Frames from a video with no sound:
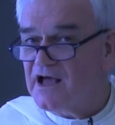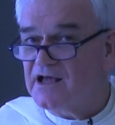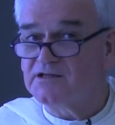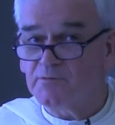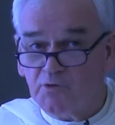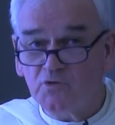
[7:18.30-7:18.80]

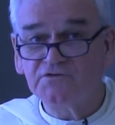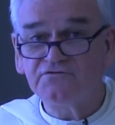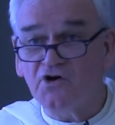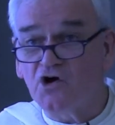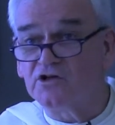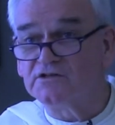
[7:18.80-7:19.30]
and they're both
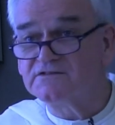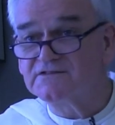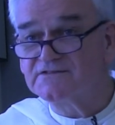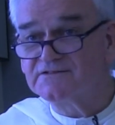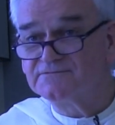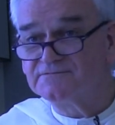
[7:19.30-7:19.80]

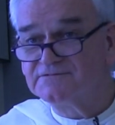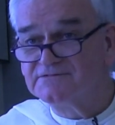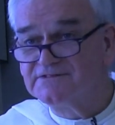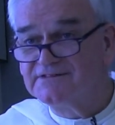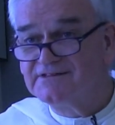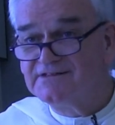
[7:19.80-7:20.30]
false.
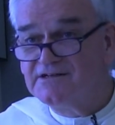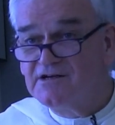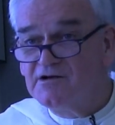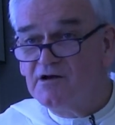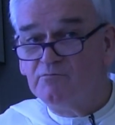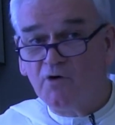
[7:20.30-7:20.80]

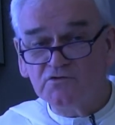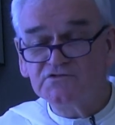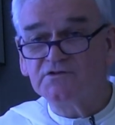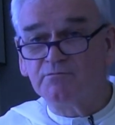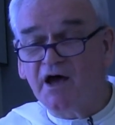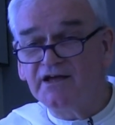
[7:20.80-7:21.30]

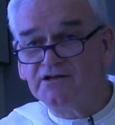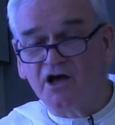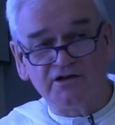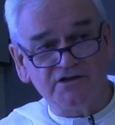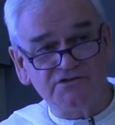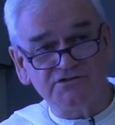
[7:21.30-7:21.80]
Most of my
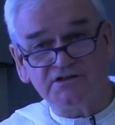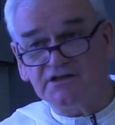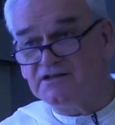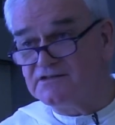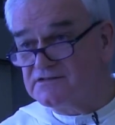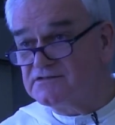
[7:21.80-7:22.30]
knowledge
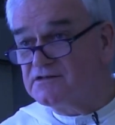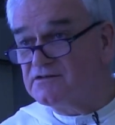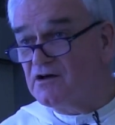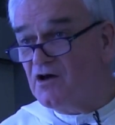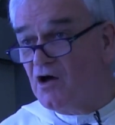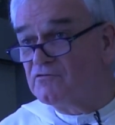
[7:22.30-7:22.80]
is
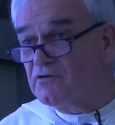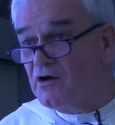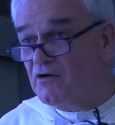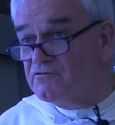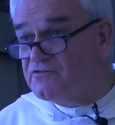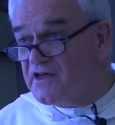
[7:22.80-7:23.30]

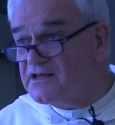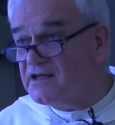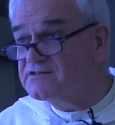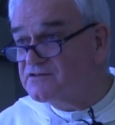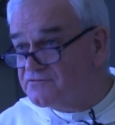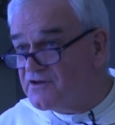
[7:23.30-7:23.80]
a
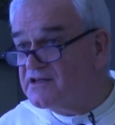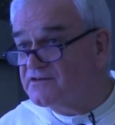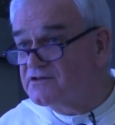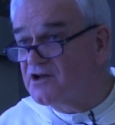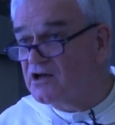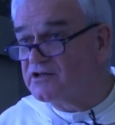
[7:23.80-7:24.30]

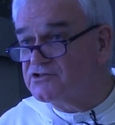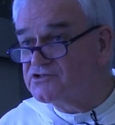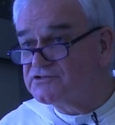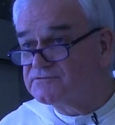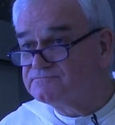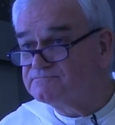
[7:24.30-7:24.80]
faith
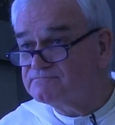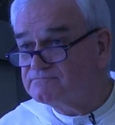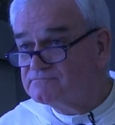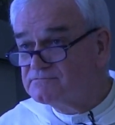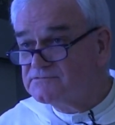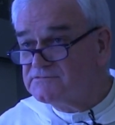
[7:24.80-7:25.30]
knowledge.
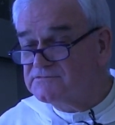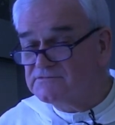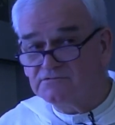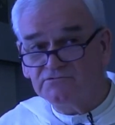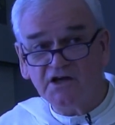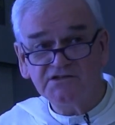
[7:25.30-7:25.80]

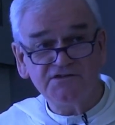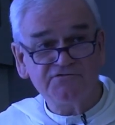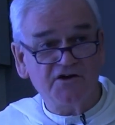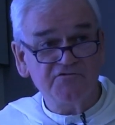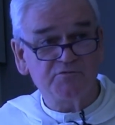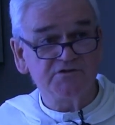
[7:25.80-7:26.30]

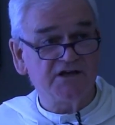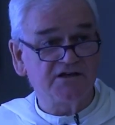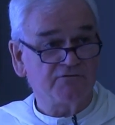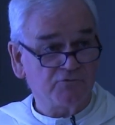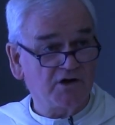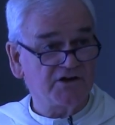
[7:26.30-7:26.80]
95%
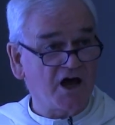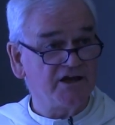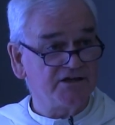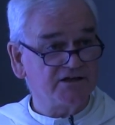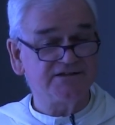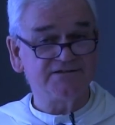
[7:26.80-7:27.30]
of what I
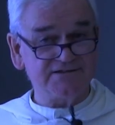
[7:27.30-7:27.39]
can